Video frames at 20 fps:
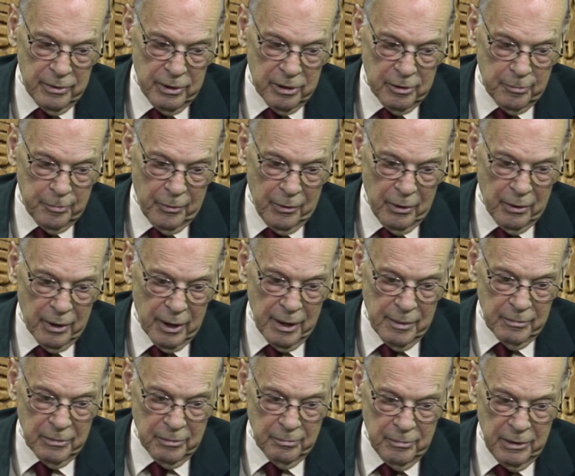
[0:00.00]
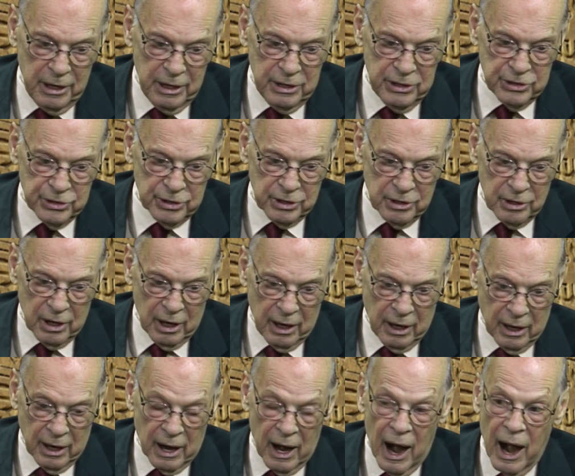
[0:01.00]
to the program a major
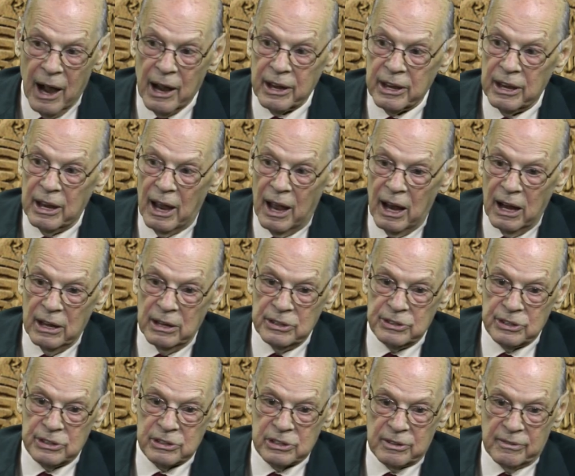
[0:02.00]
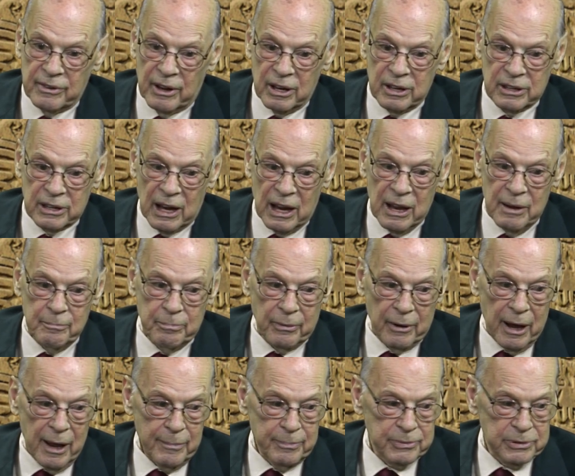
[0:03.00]
archaeologist of our time,
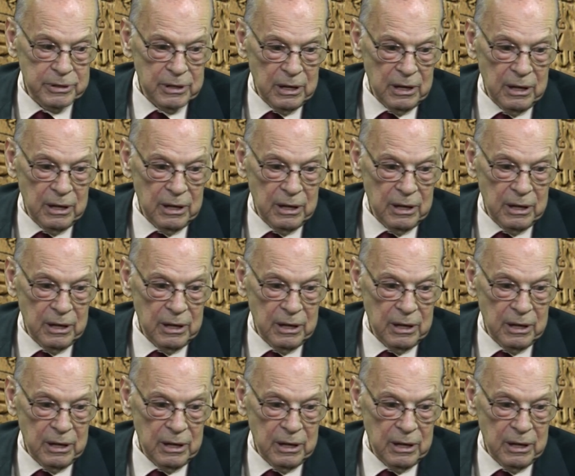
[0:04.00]
perhaps